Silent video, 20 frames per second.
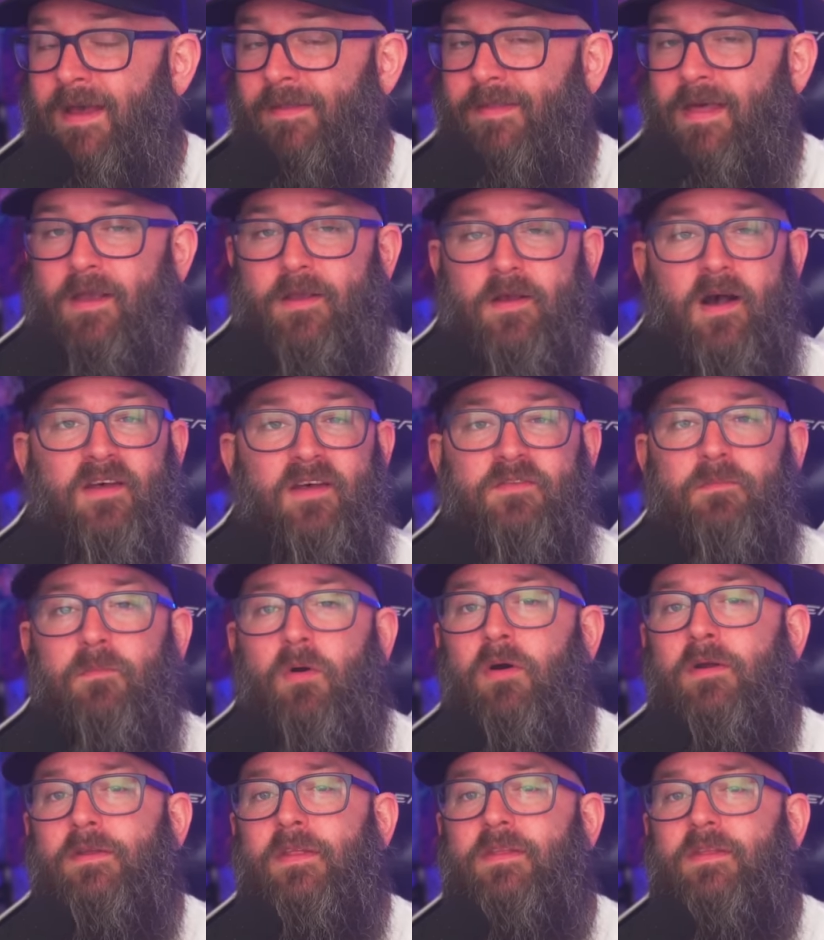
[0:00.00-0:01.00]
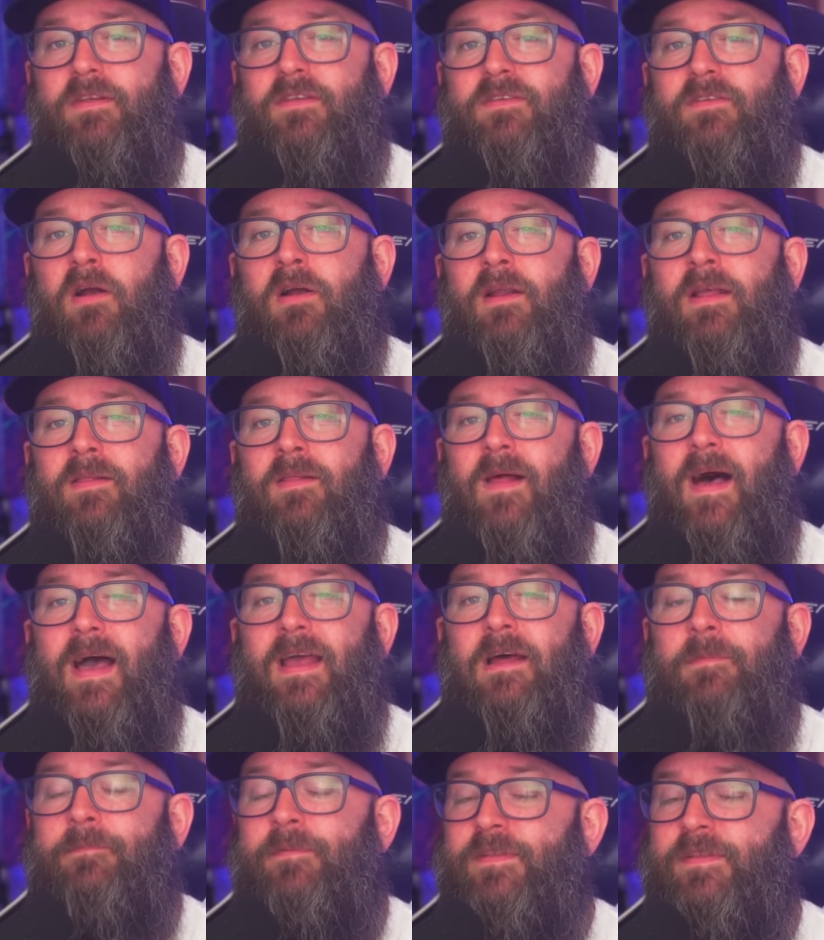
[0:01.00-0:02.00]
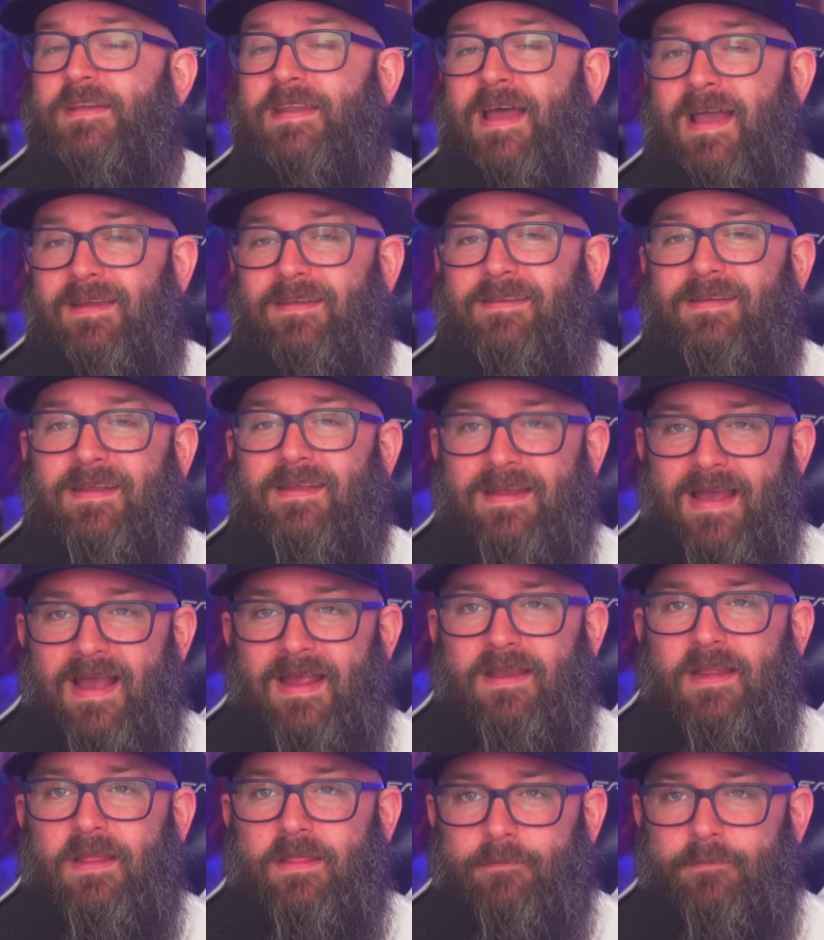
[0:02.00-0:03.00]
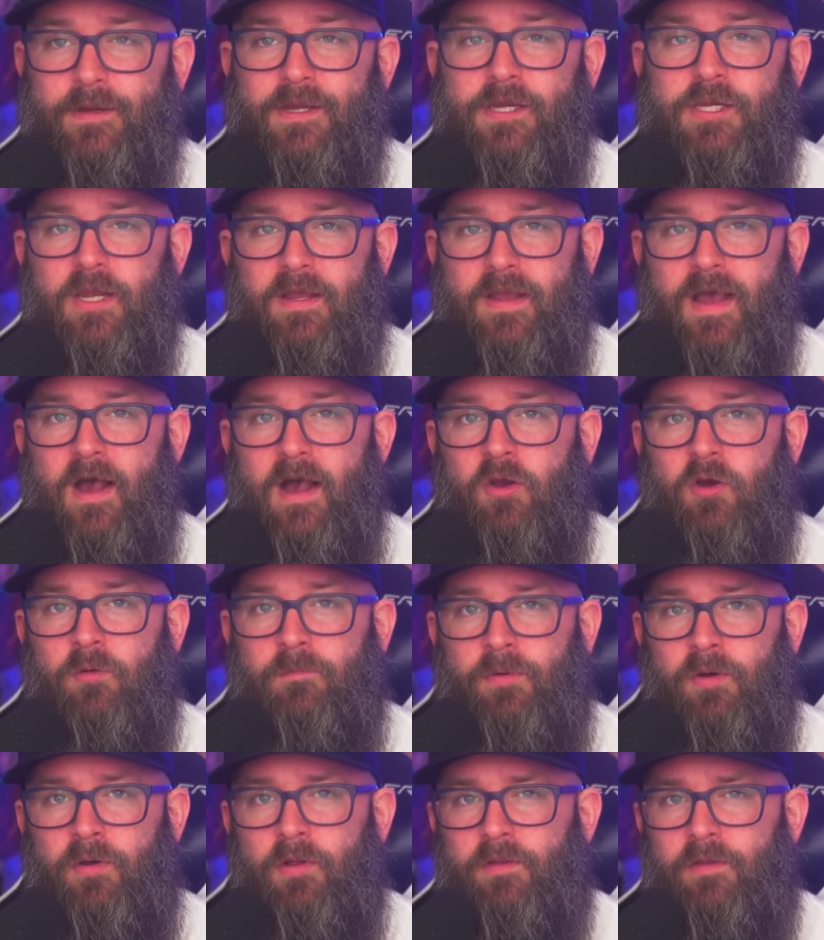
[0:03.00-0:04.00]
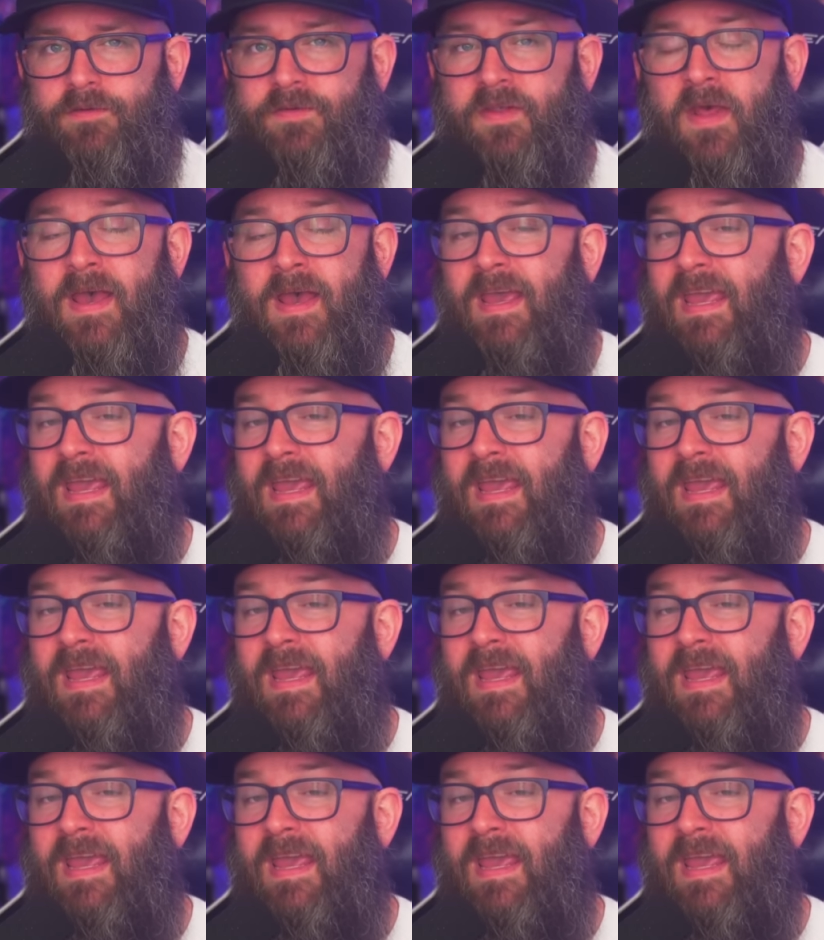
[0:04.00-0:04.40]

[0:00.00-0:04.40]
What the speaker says: that costs more than the starting lineup of the 1993 Chicago Bulls.